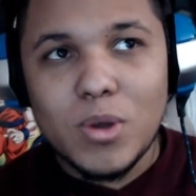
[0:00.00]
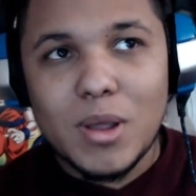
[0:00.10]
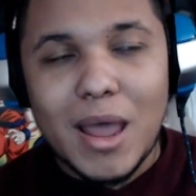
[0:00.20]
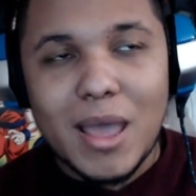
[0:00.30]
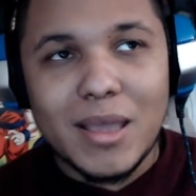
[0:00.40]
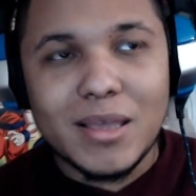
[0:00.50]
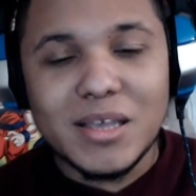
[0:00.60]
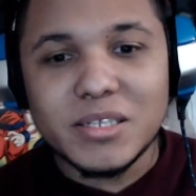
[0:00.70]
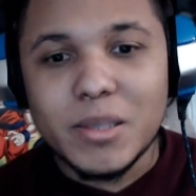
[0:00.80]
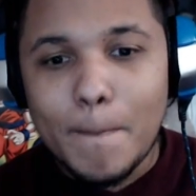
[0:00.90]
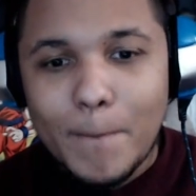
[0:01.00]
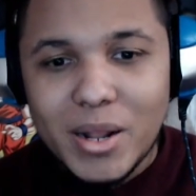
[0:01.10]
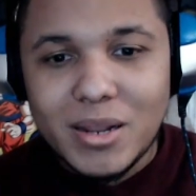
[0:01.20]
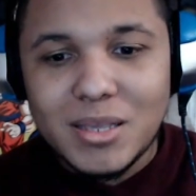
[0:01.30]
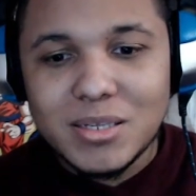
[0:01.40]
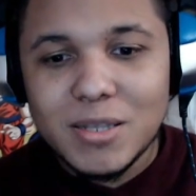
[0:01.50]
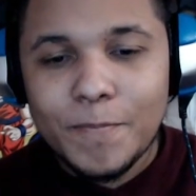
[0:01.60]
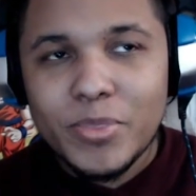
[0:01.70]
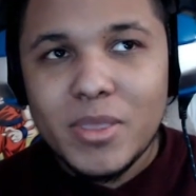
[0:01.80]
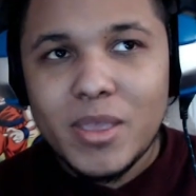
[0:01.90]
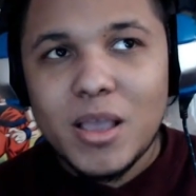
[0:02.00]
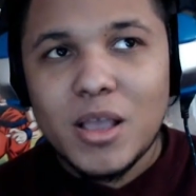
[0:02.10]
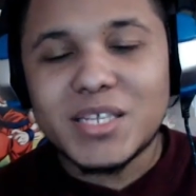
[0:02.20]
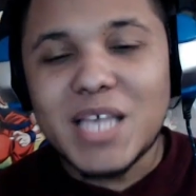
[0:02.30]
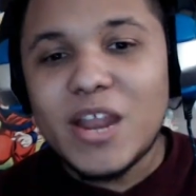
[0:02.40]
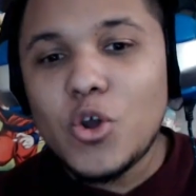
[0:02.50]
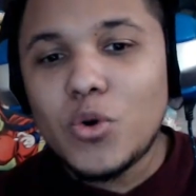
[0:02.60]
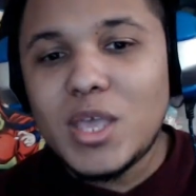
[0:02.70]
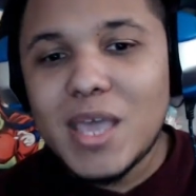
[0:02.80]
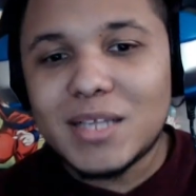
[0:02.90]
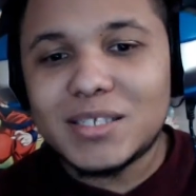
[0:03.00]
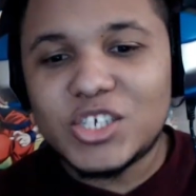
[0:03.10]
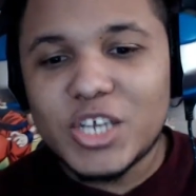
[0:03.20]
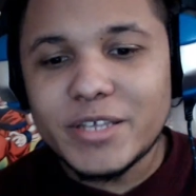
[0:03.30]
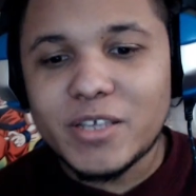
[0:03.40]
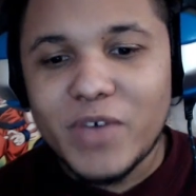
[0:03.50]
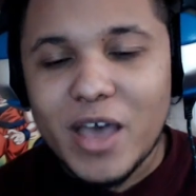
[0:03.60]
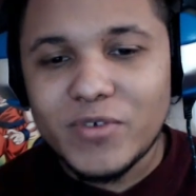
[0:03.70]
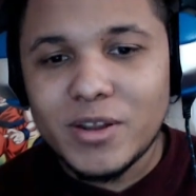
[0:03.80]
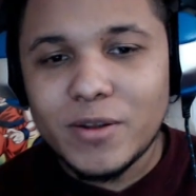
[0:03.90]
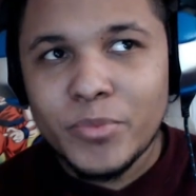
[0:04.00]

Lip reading: like his abilities, because I know he has the chains of heaven,